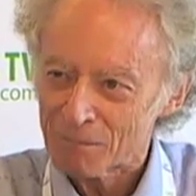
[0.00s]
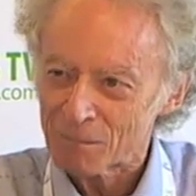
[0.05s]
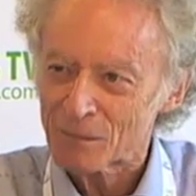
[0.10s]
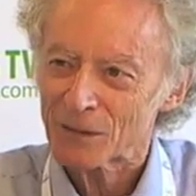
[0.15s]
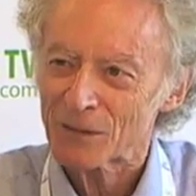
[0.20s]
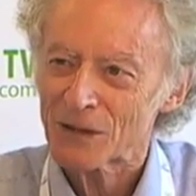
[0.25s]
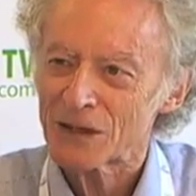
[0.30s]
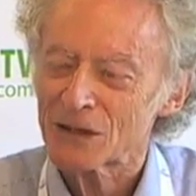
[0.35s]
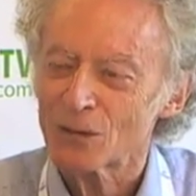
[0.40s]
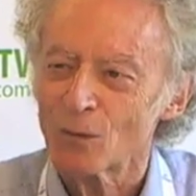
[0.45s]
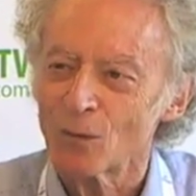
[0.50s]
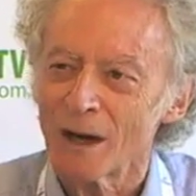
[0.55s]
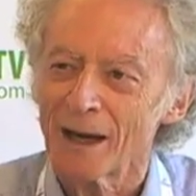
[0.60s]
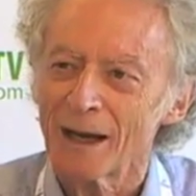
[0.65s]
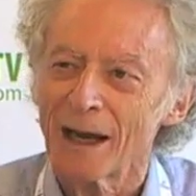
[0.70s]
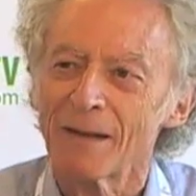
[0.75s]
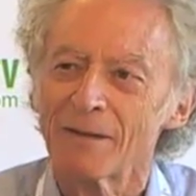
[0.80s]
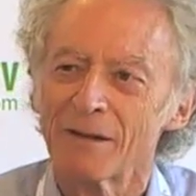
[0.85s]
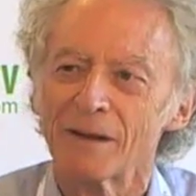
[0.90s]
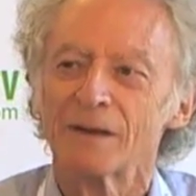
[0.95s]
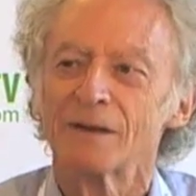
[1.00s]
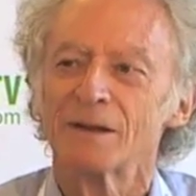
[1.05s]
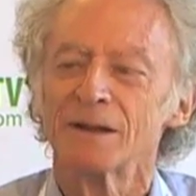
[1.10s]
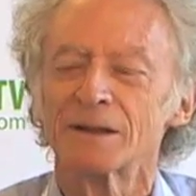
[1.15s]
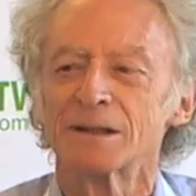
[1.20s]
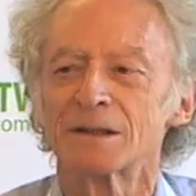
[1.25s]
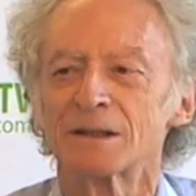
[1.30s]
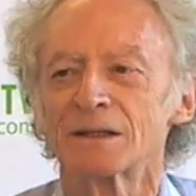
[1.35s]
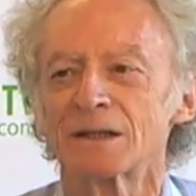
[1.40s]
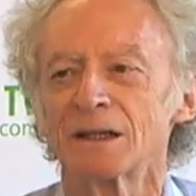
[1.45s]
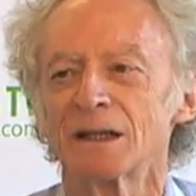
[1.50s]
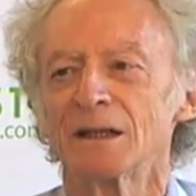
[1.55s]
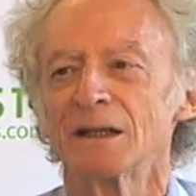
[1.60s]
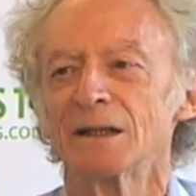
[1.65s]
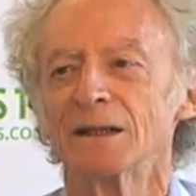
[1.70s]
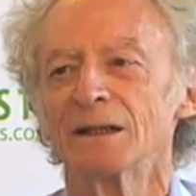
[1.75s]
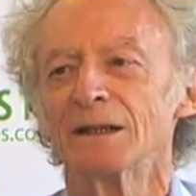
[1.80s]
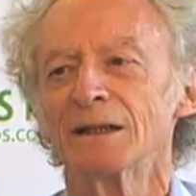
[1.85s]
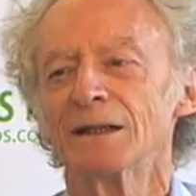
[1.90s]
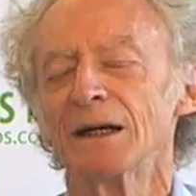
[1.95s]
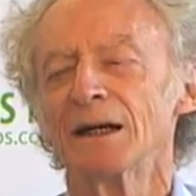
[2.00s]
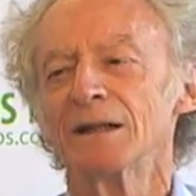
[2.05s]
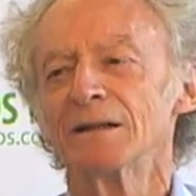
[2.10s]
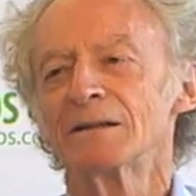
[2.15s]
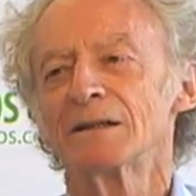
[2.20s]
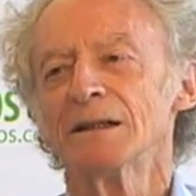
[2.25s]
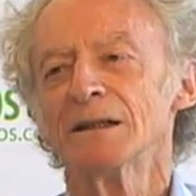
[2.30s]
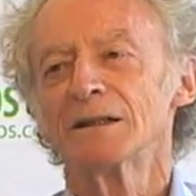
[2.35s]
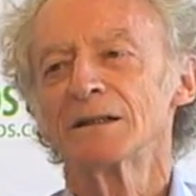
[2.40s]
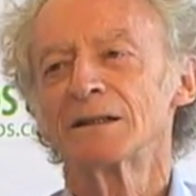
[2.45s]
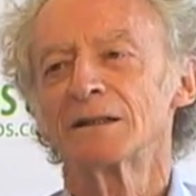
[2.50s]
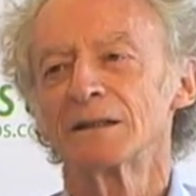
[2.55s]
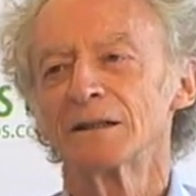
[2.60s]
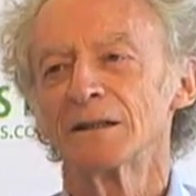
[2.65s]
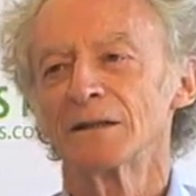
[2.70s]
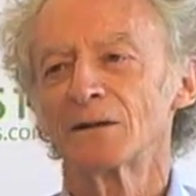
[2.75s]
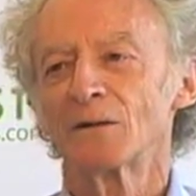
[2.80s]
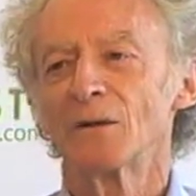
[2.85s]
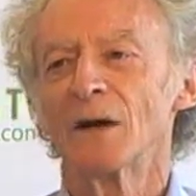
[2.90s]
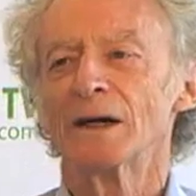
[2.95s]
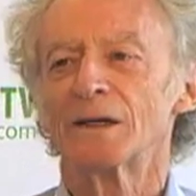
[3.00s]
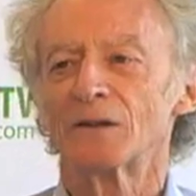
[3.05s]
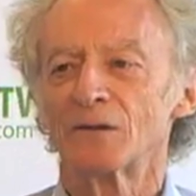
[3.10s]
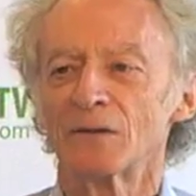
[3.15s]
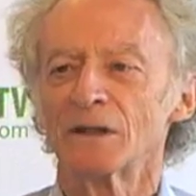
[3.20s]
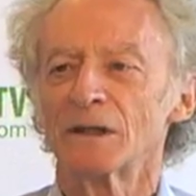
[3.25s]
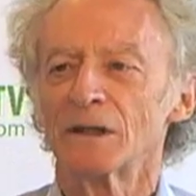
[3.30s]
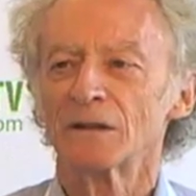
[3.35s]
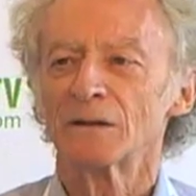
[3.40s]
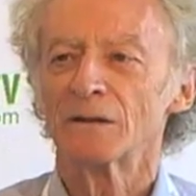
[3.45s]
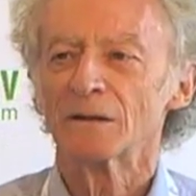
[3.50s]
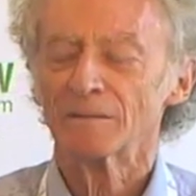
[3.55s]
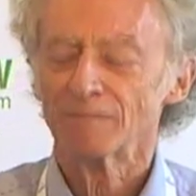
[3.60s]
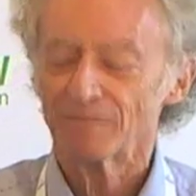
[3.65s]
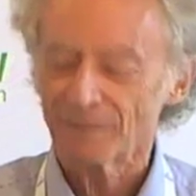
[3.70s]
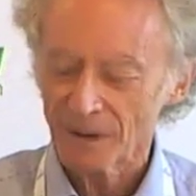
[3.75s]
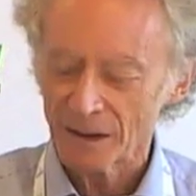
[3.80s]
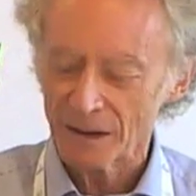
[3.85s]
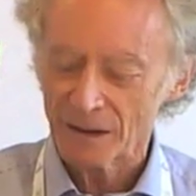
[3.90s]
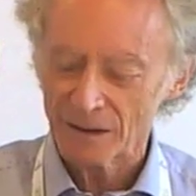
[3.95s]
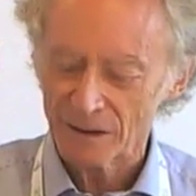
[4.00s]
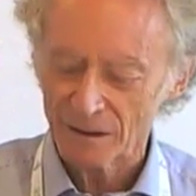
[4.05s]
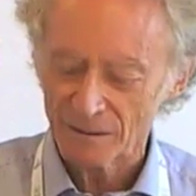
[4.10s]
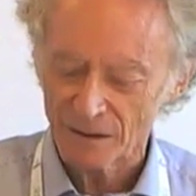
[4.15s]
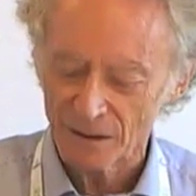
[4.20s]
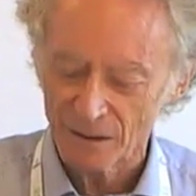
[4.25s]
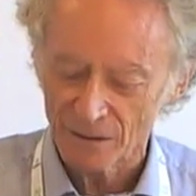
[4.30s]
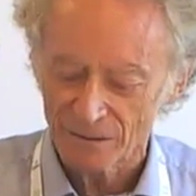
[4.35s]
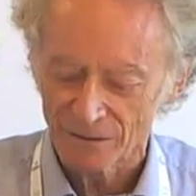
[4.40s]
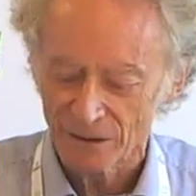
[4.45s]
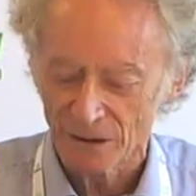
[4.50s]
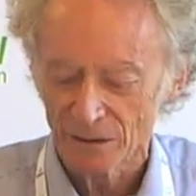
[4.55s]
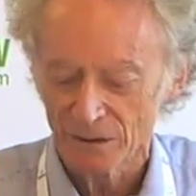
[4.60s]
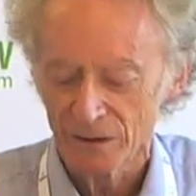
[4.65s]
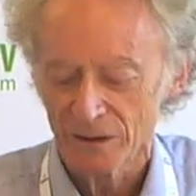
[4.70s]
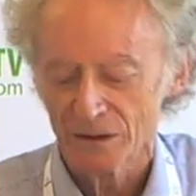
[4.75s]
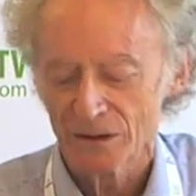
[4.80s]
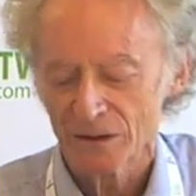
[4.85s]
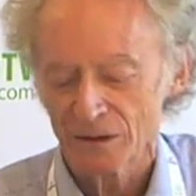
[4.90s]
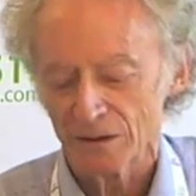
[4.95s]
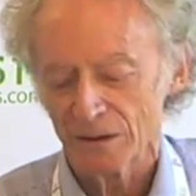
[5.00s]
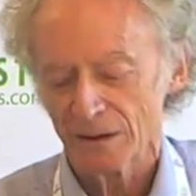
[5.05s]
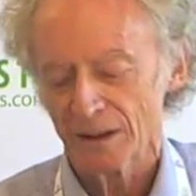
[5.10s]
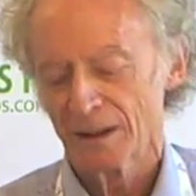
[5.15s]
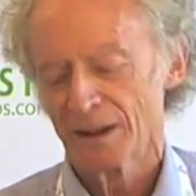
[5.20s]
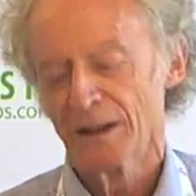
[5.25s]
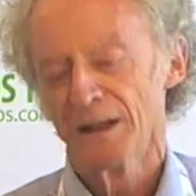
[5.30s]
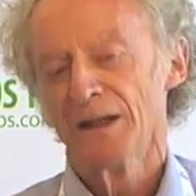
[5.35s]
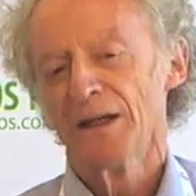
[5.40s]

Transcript: But there's one other that's, I think, quite critical, and you have alluded to it.